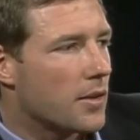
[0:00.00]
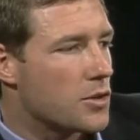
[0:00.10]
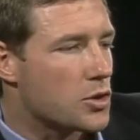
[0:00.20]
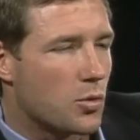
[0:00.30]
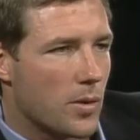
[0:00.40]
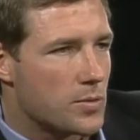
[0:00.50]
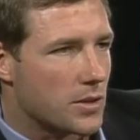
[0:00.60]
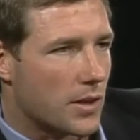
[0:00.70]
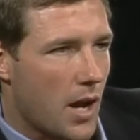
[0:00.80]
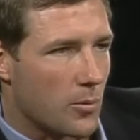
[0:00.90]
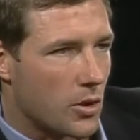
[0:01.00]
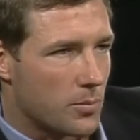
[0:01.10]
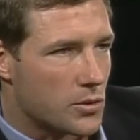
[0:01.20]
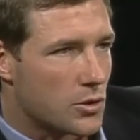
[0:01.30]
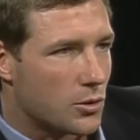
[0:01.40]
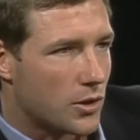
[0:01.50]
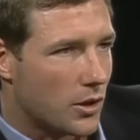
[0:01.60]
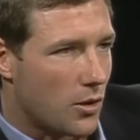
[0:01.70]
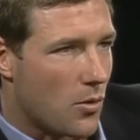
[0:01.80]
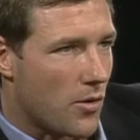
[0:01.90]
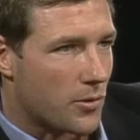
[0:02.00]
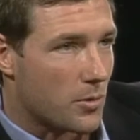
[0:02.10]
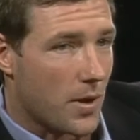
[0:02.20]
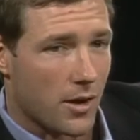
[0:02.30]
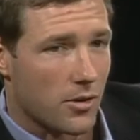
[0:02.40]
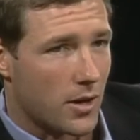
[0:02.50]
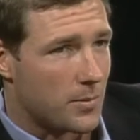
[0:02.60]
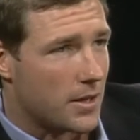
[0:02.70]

The squibs in camera number two didn't go off in the background.